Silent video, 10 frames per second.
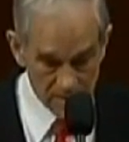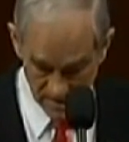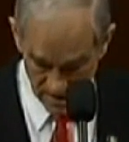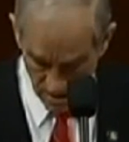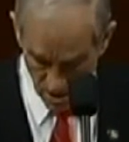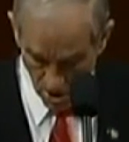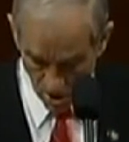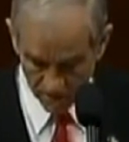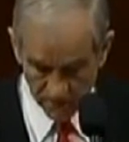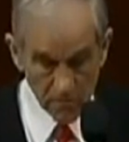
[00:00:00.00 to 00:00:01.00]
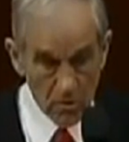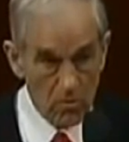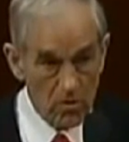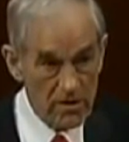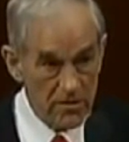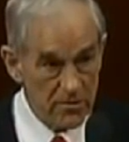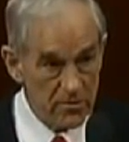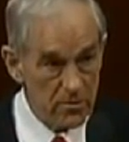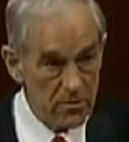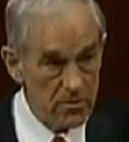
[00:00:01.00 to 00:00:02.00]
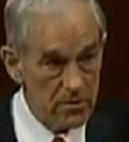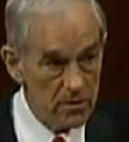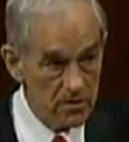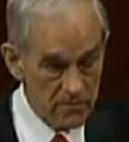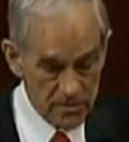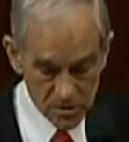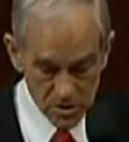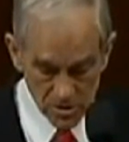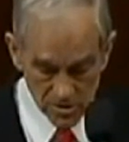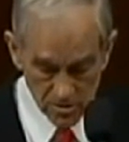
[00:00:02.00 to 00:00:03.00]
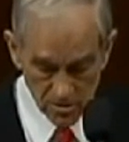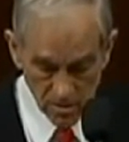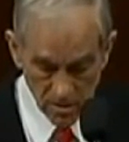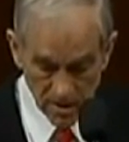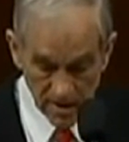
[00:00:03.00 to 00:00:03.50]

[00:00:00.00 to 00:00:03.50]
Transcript: Committee on February 3rd of this year,